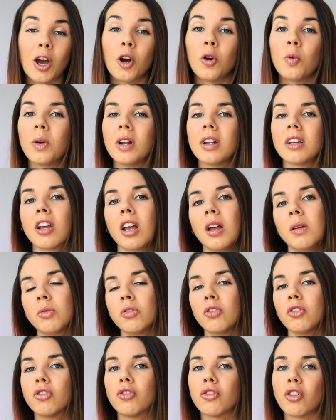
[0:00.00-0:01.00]
Now, when it
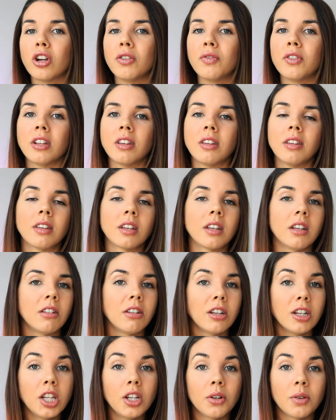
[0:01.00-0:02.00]
comes to strobe versus
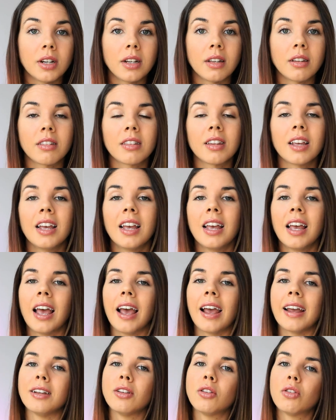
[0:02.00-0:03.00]
continuous,
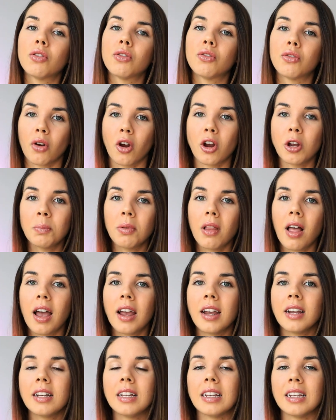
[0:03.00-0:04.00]
a strobe
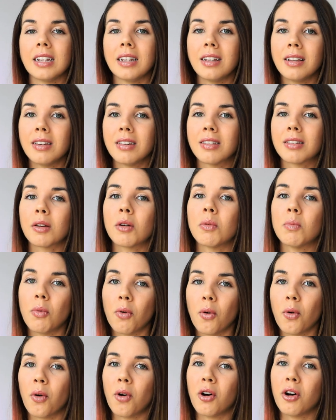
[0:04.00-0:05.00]
light is
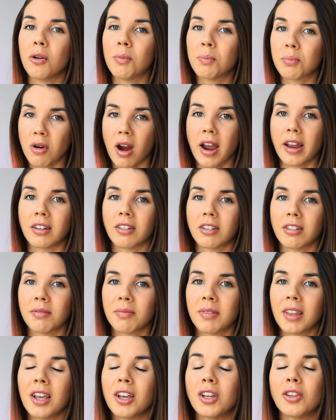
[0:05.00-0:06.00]
more bright.
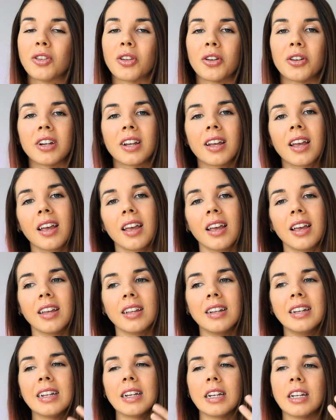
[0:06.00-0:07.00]
So
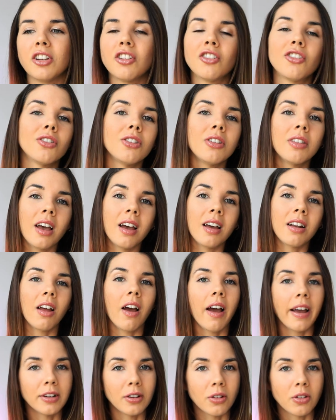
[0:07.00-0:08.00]
an issue that
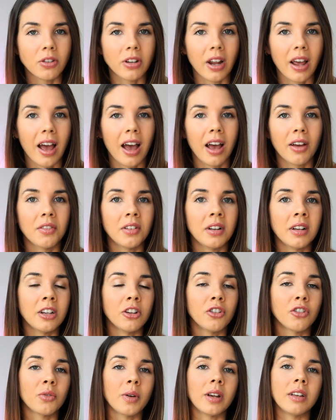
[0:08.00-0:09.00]
I used to have, an
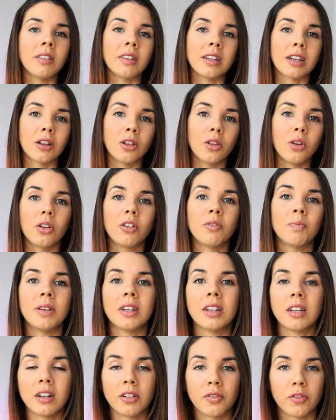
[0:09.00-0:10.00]
issue I see a lot of
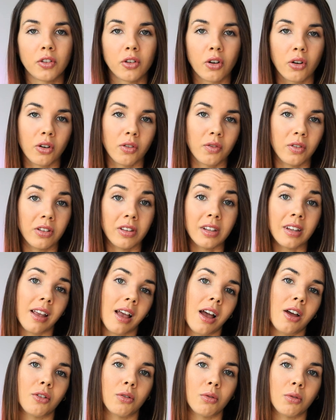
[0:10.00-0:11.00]
beginner photographers
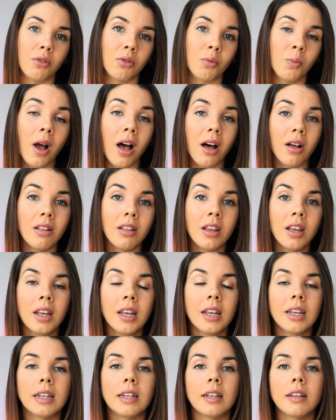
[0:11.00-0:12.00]
encounter as well,
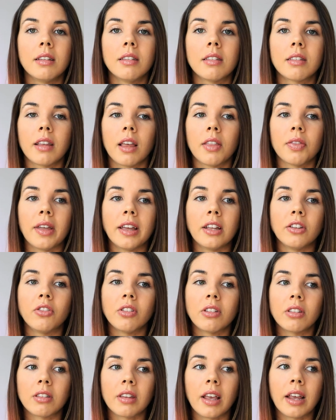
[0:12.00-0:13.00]
is they
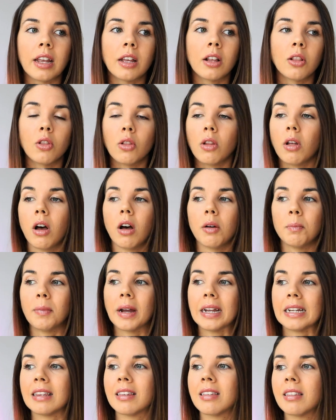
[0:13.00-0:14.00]
just say,
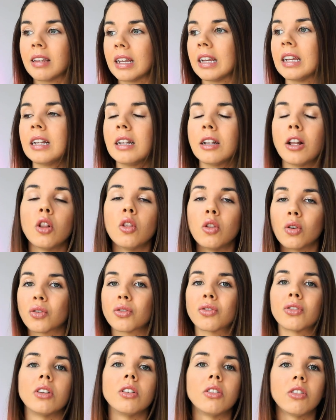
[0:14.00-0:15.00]
my scene
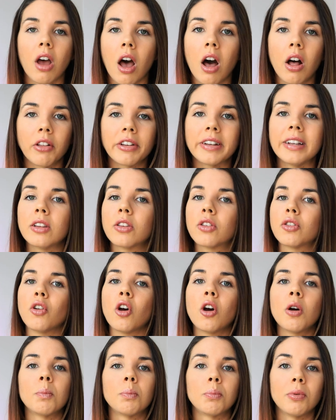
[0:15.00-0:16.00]
looks dull. It's
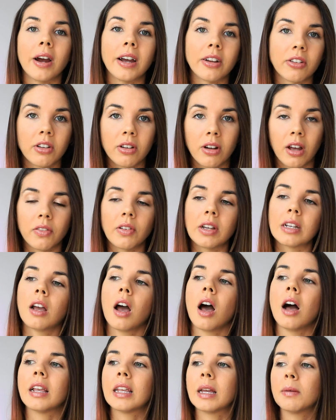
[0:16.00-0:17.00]
not bright enough. I
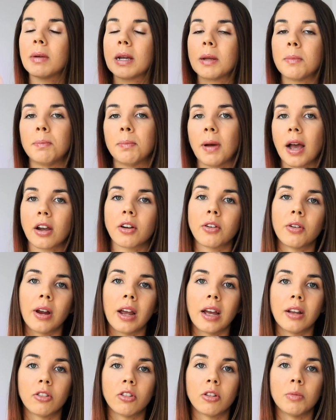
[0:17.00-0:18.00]
can't get my
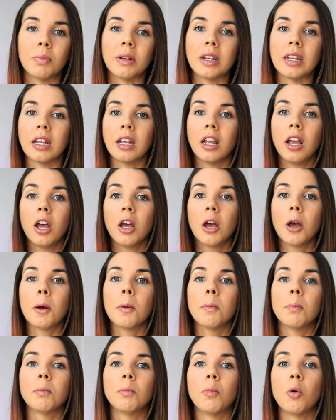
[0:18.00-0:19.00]
background to be
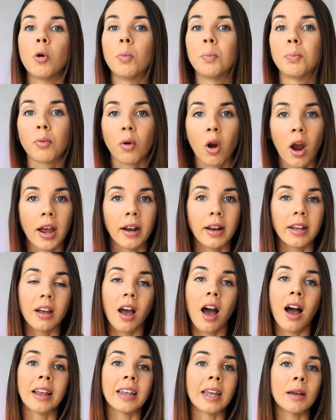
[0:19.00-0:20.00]
more bright. I
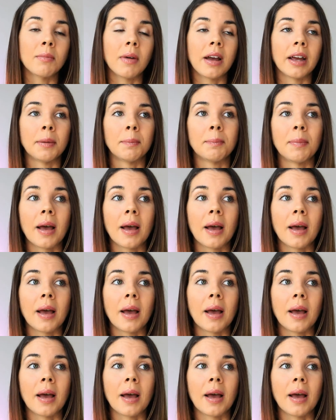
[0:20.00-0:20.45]
can't get my